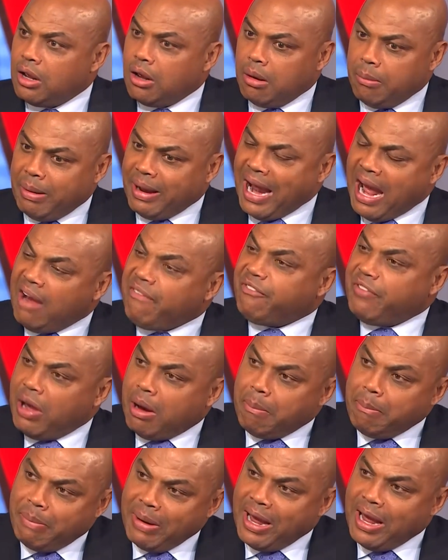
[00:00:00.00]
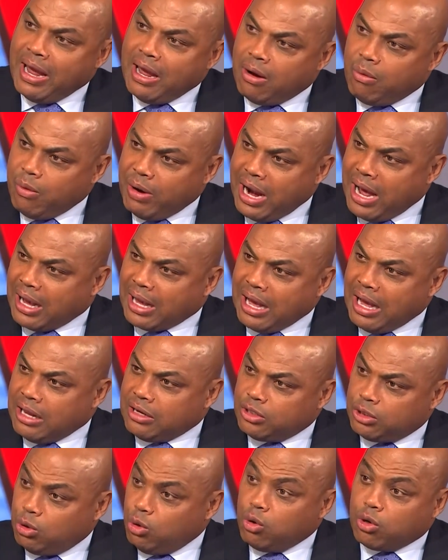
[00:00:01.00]
But I felt bad when I
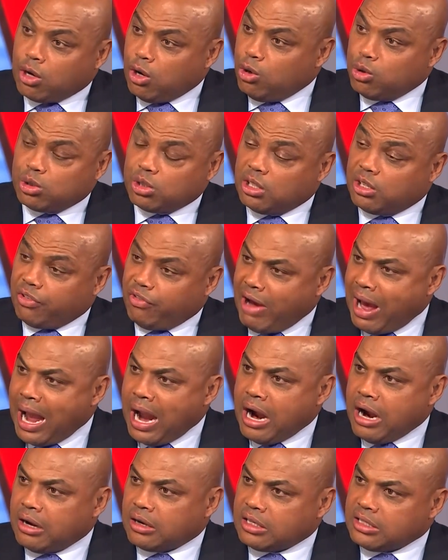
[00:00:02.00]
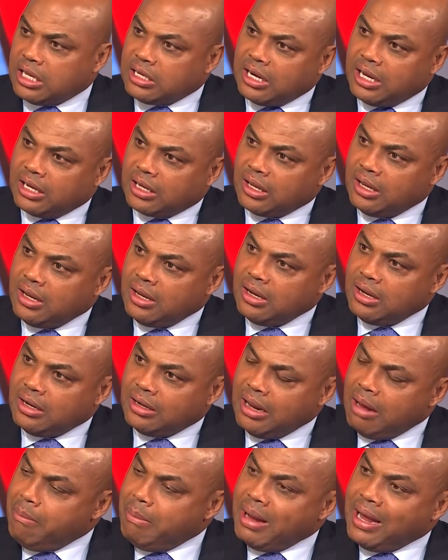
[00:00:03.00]
got 2 coaches fired because I was like,
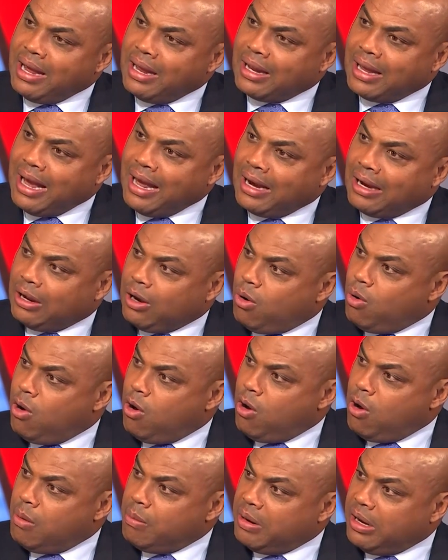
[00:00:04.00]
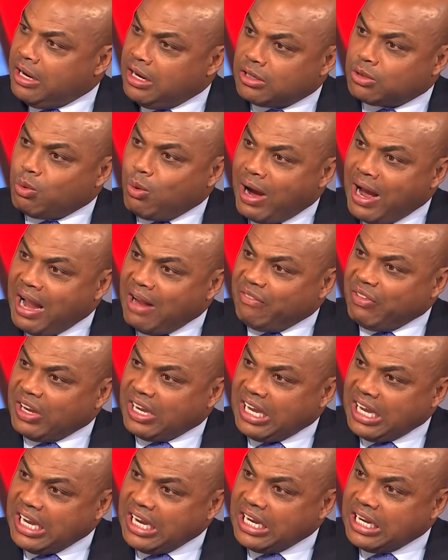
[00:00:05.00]
that man got to go home to his wife and
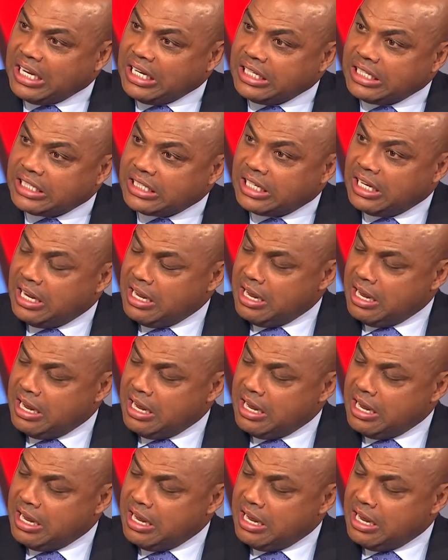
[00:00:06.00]
kids.